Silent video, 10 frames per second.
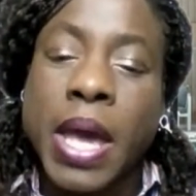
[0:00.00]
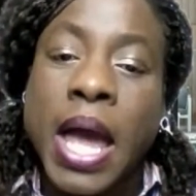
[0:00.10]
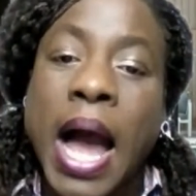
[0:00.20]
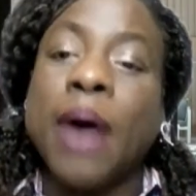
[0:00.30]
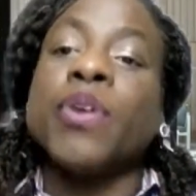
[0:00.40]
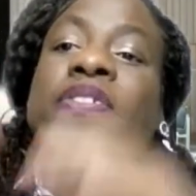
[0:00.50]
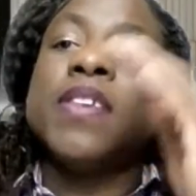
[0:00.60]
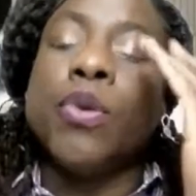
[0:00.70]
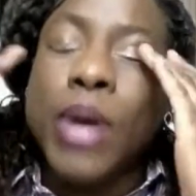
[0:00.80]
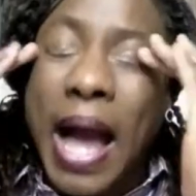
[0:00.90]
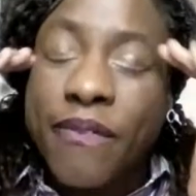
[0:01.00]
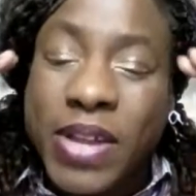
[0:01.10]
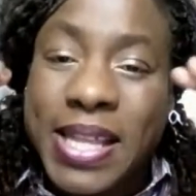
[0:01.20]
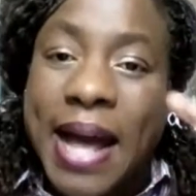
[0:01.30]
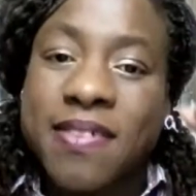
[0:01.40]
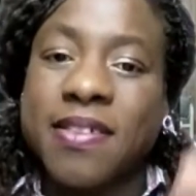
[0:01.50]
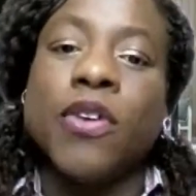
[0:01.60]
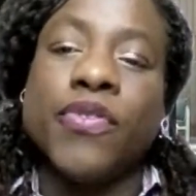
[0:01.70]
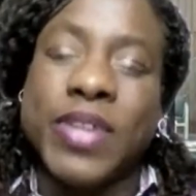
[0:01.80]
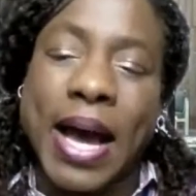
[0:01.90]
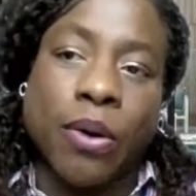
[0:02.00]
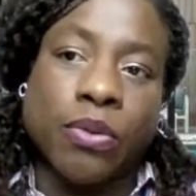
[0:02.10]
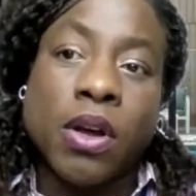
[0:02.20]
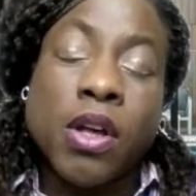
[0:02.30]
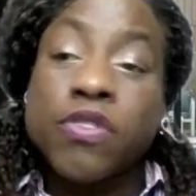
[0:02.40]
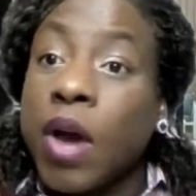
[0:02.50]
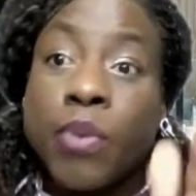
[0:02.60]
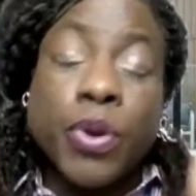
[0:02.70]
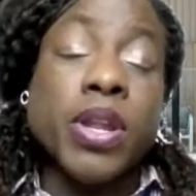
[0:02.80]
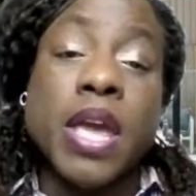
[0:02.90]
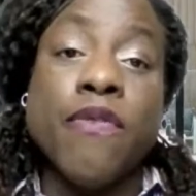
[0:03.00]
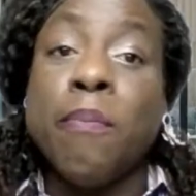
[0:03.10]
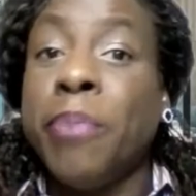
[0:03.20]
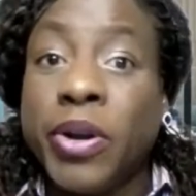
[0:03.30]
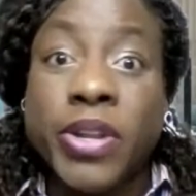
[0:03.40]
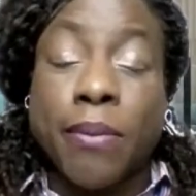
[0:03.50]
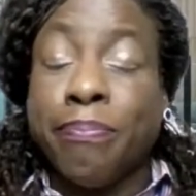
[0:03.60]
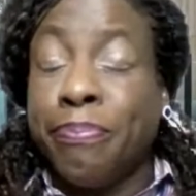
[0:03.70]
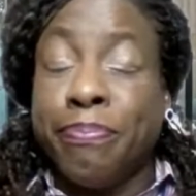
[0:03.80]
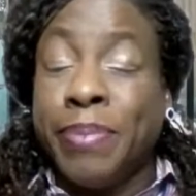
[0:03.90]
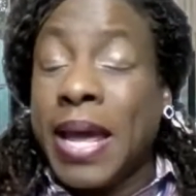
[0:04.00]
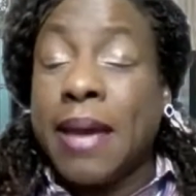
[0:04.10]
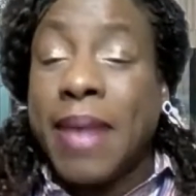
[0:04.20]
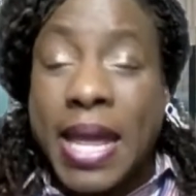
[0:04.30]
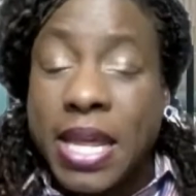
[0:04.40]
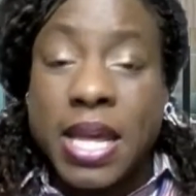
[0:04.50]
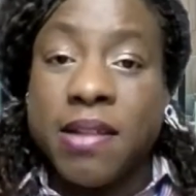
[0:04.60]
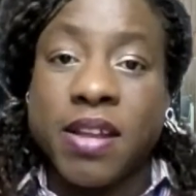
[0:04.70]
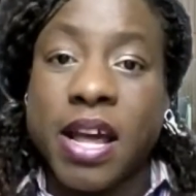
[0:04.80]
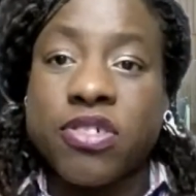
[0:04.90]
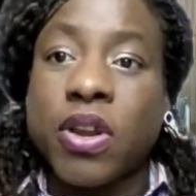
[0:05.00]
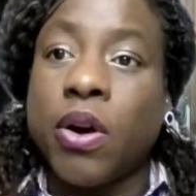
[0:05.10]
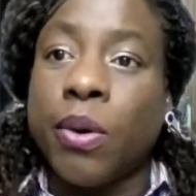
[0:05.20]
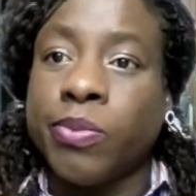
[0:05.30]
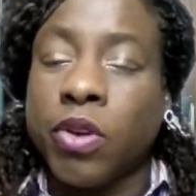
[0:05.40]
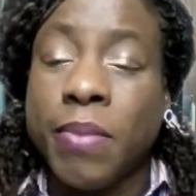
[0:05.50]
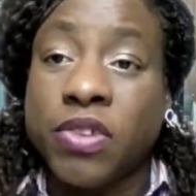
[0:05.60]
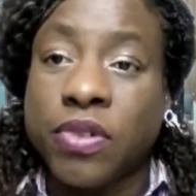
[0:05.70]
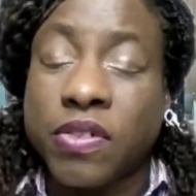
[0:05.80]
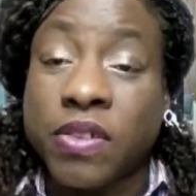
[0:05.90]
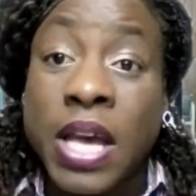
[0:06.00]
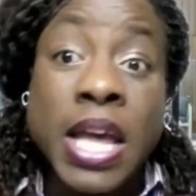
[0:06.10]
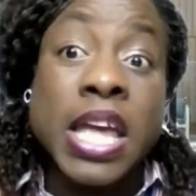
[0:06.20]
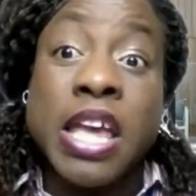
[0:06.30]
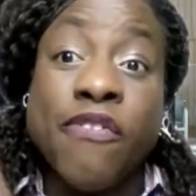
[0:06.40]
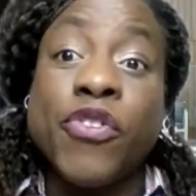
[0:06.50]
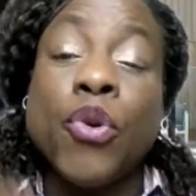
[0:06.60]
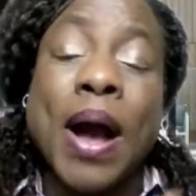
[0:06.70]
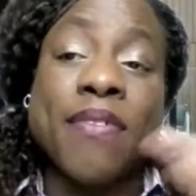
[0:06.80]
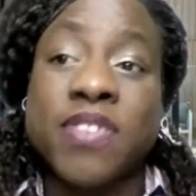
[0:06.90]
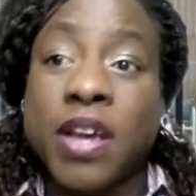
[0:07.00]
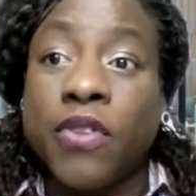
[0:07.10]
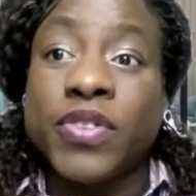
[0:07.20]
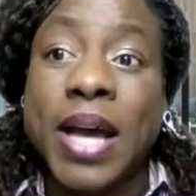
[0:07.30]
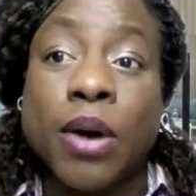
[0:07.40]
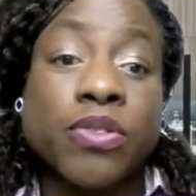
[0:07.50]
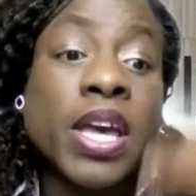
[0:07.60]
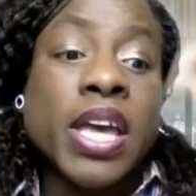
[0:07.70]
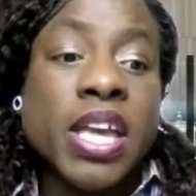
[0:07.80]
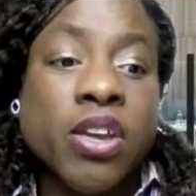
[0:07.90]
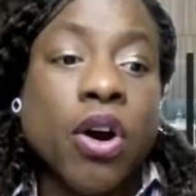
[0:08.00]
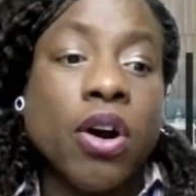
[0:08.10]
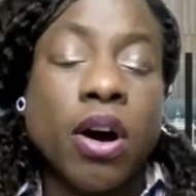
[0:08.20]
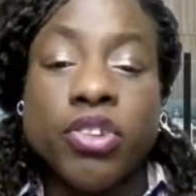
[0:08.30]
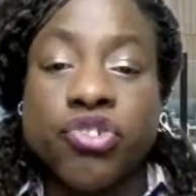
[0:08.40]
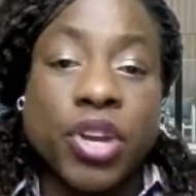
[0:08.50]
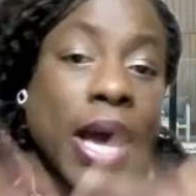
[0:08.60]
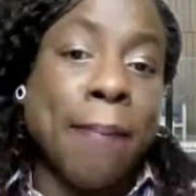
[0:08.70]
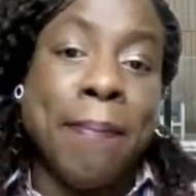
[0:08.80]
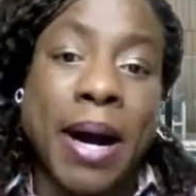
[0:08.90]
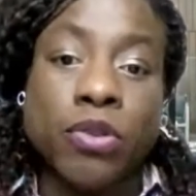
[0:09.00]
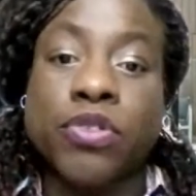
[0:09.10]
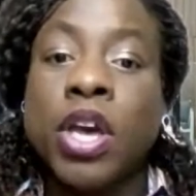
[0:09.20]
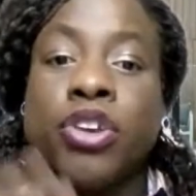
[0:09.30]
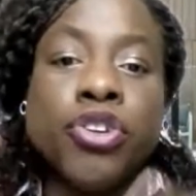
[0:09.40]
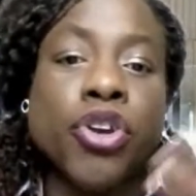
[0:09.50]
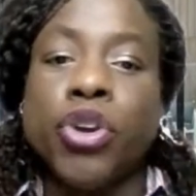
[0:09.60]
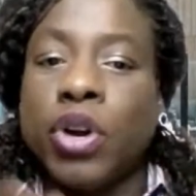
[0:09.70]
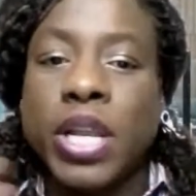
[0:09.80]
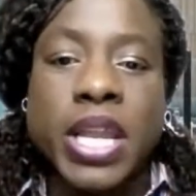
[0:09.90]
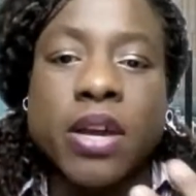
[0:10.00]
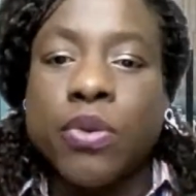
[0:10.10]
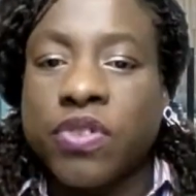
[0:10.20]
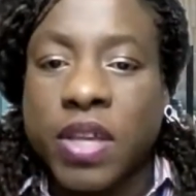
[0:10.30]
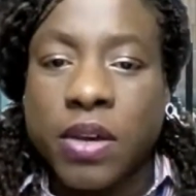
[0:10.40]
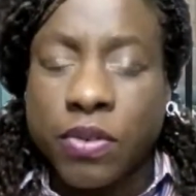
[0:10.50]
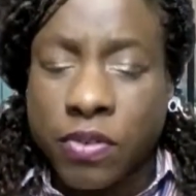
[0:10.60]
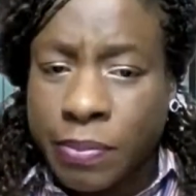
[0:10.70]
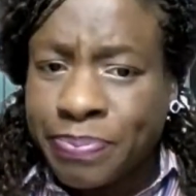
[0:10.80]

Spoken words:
I was still having that self-doubt. So I wouldn't even blame any international optometrist if you have self-doubt in your country about, your clinical skills.